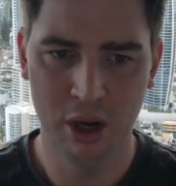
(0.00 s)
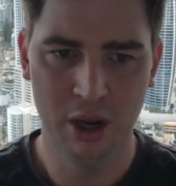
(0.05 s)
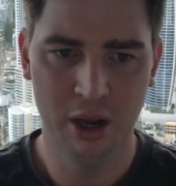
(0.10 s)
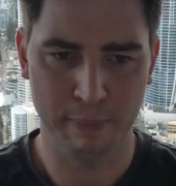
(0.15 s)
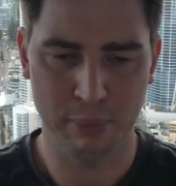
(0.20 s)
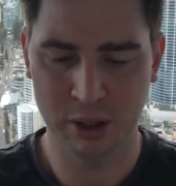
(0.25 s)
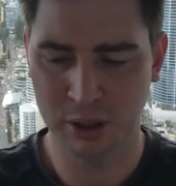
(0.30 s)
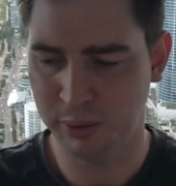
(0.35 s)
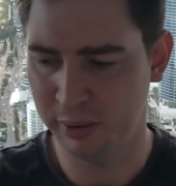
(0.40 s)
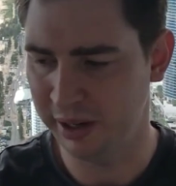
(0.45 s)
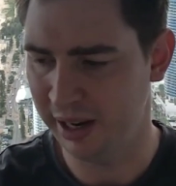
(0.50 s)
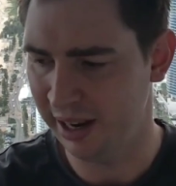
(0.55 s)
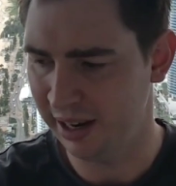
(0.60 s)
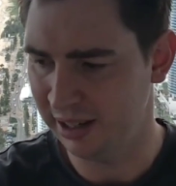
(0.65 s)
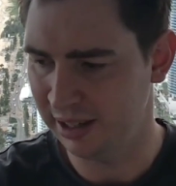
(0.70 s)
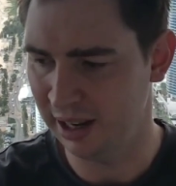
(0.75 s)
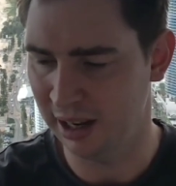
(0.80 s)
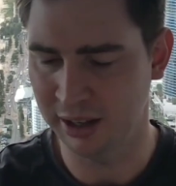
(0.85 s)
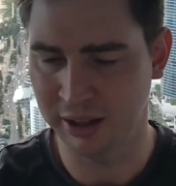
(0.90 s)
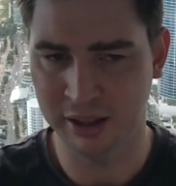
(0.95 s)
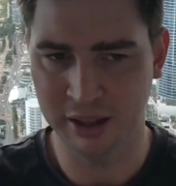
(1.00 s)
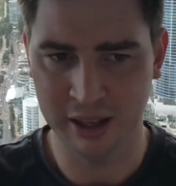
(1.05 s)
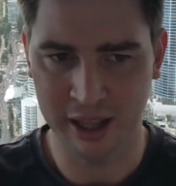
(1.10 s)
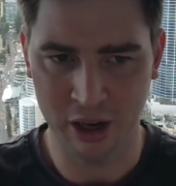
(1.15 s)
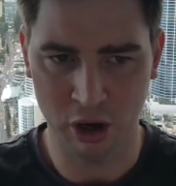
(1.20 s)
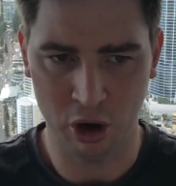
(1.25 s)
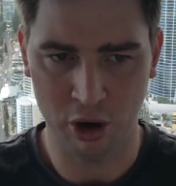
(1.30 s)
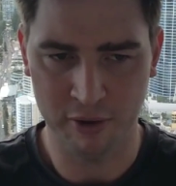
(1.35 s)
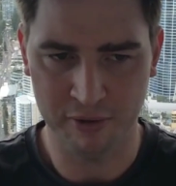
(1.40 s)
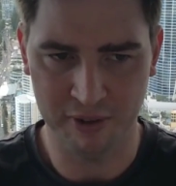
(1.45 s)
Brisbane get it done. They
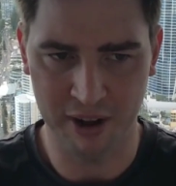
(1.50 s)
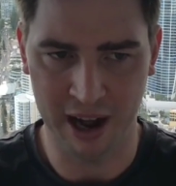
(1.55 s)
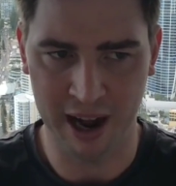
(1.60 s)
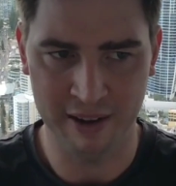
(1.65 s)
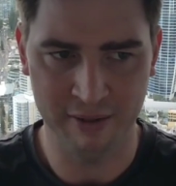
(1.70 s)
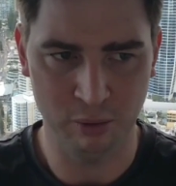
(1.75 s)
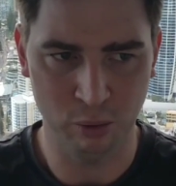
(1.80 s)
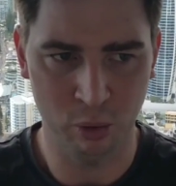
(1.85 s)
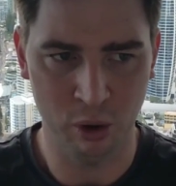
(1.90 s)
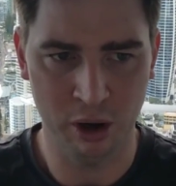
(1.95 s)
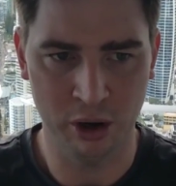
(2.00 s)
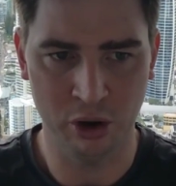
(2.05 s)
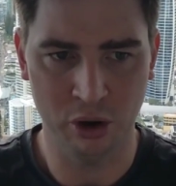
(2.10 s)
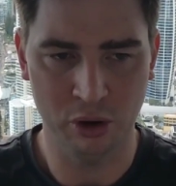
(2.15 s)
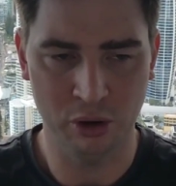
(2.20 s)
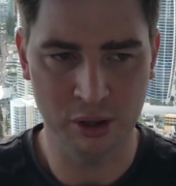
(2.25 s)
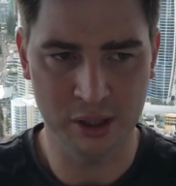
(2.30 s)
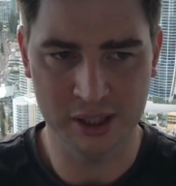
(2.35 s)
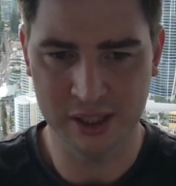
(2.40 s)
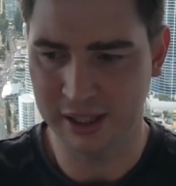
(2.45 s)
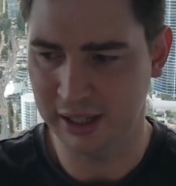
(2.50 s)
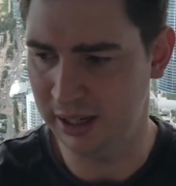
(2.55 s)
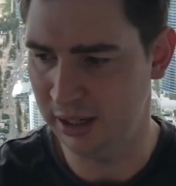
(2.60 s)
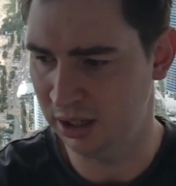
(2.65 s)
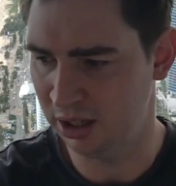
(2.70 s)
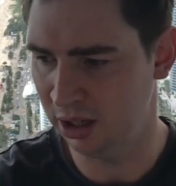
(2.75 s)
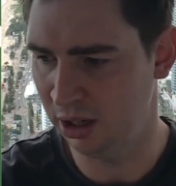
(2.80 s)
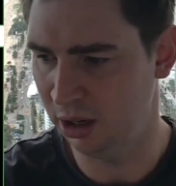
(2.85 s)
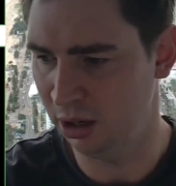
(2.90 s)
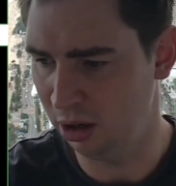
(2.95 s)
go 5-1 on the
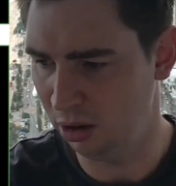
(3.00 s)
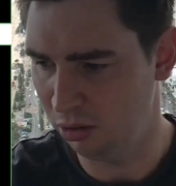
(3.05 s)
season.